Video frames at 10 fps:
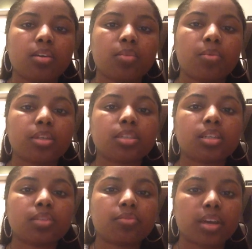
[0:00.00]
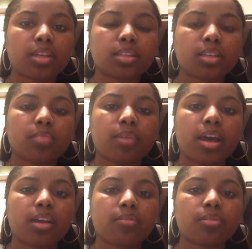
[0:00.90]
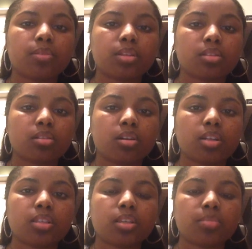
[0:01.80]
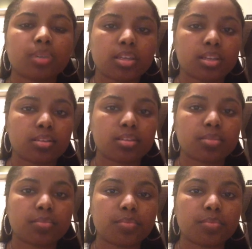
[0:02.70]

we're still affected by everyone's thoughts and opinions.